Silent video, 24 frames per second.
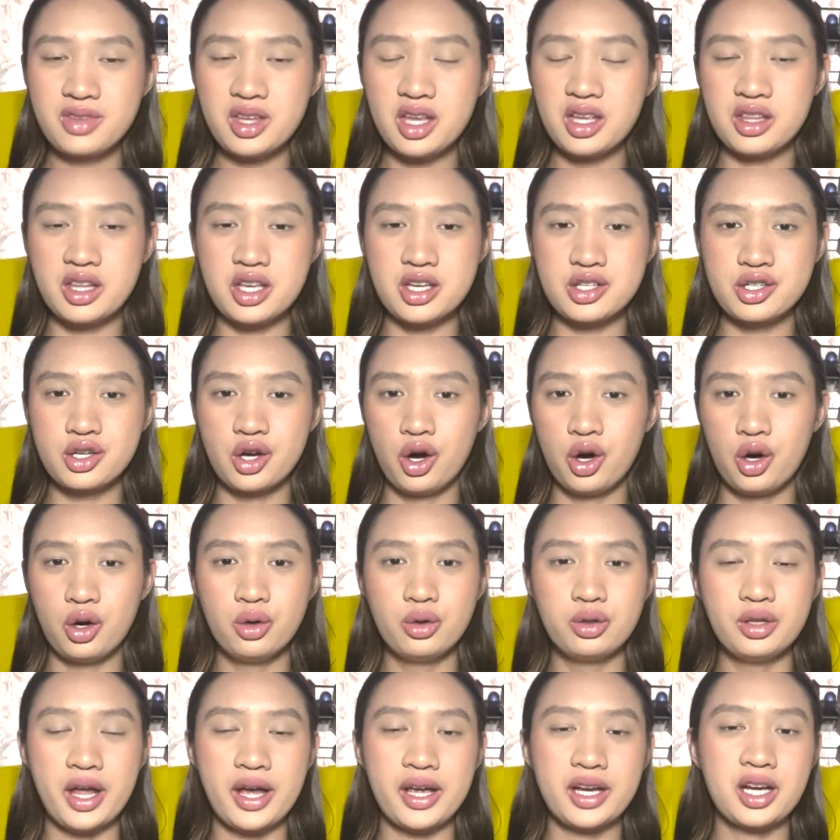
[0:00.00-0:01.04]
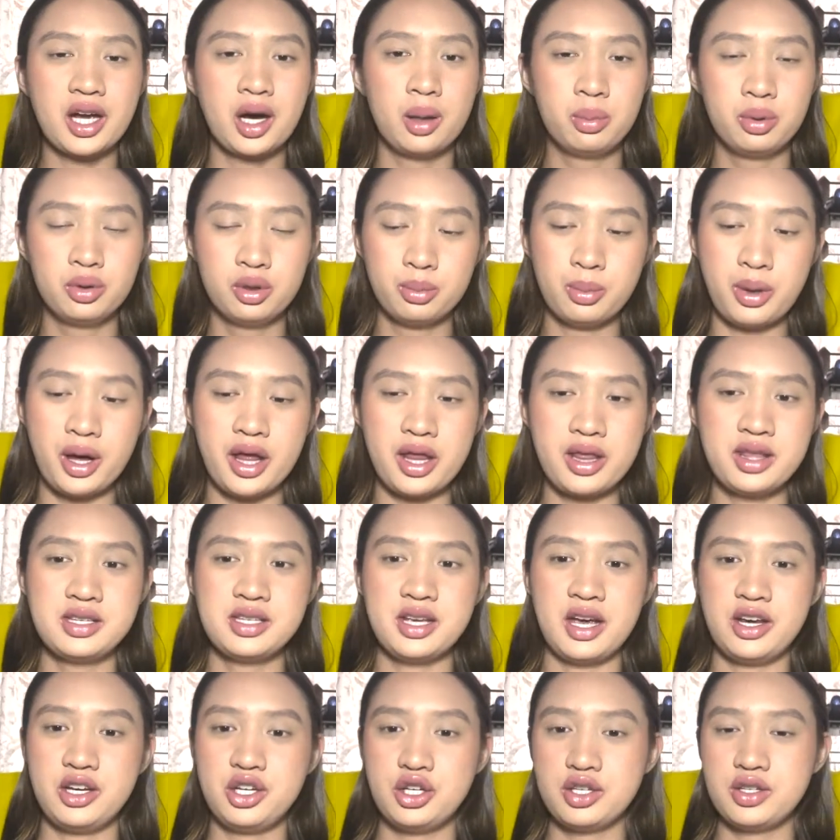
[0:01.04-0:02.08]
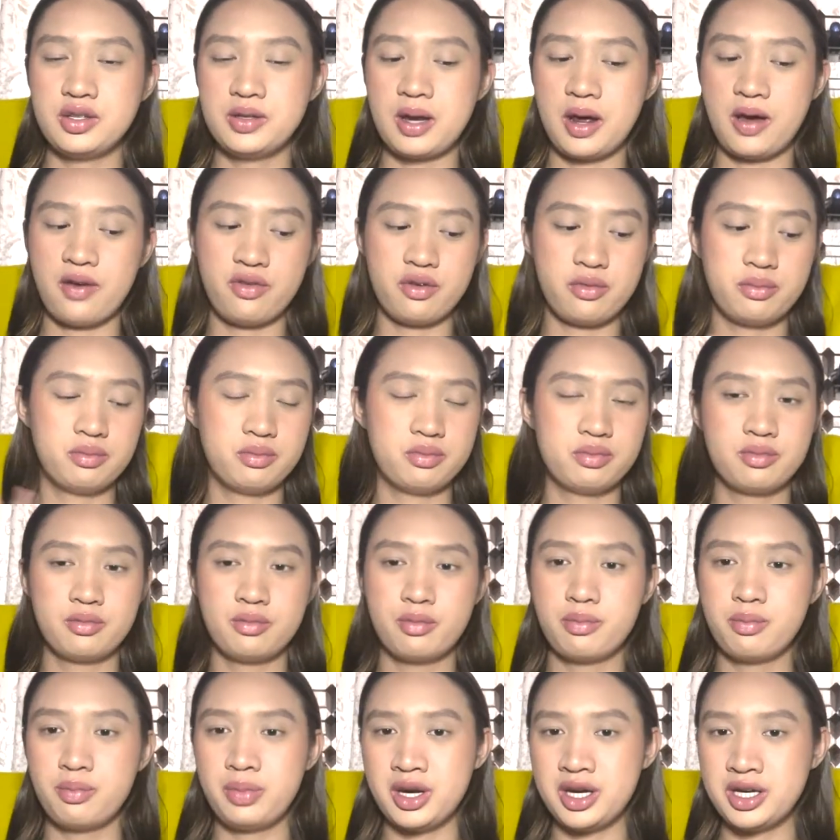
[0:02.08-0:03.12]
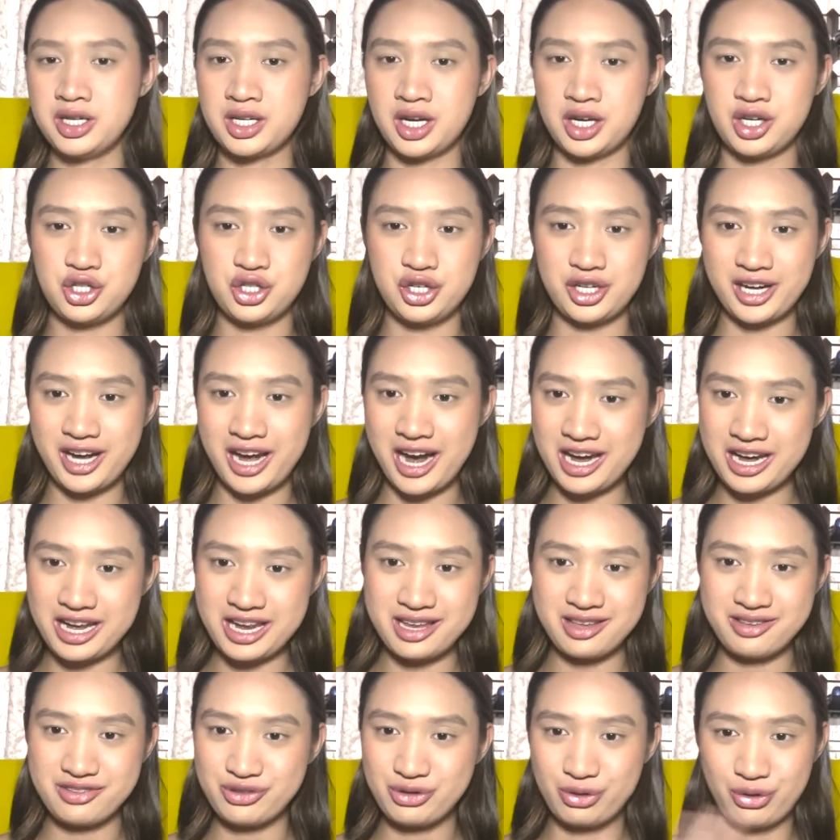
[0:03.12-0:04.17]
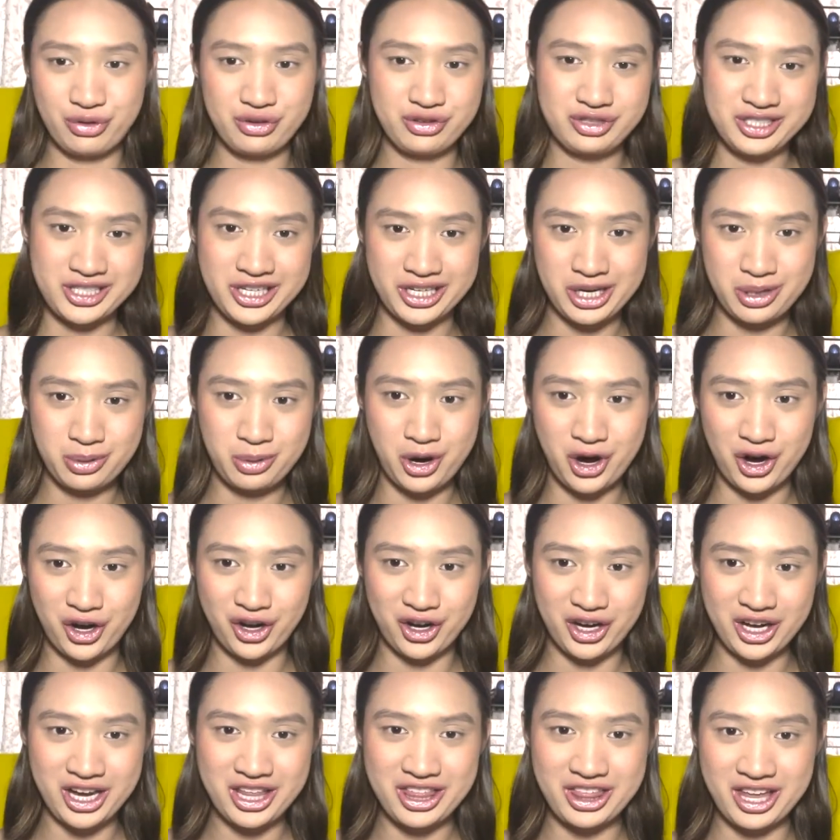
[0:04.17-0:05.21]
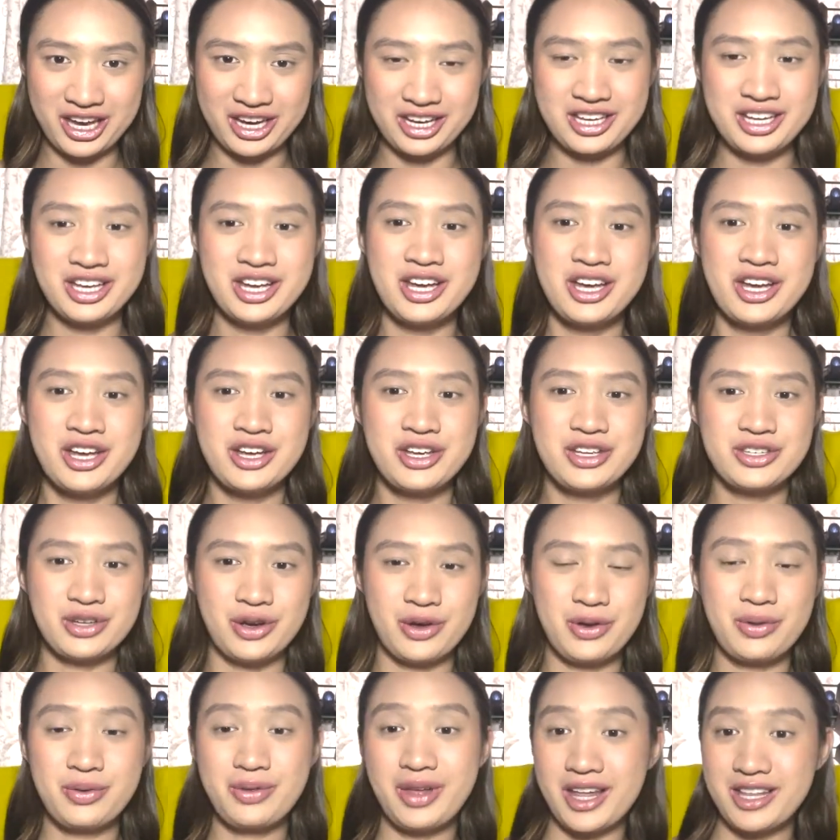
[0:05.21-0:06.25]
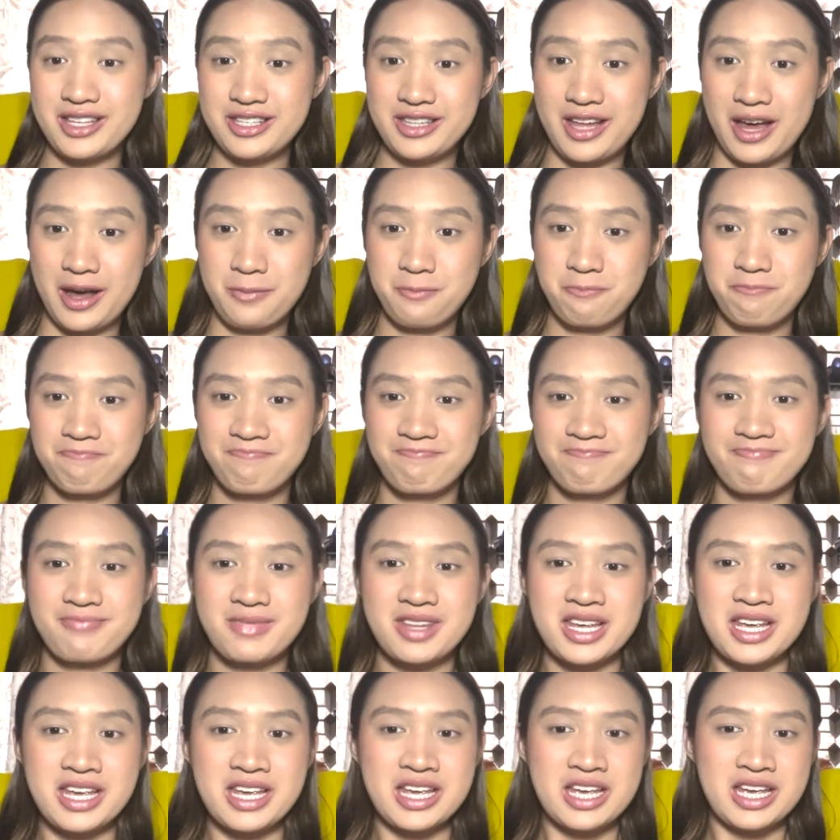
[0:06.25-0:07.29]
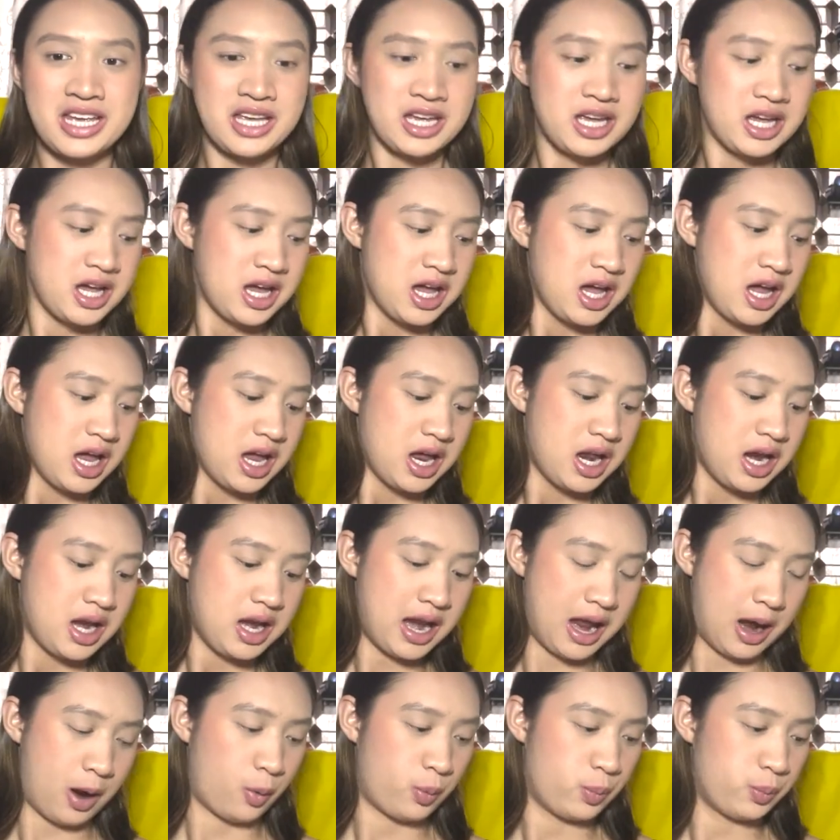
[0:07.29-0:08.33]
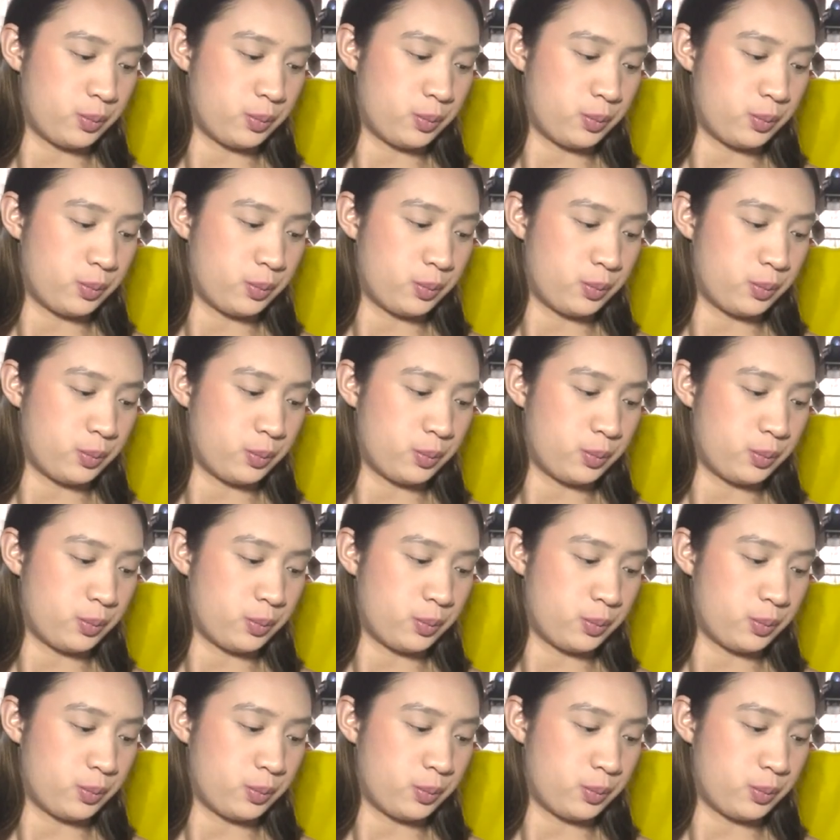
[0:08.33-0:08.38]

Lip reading: this whole like couple months I just haven't been touching any sort of study work or anything. So that's that. Now,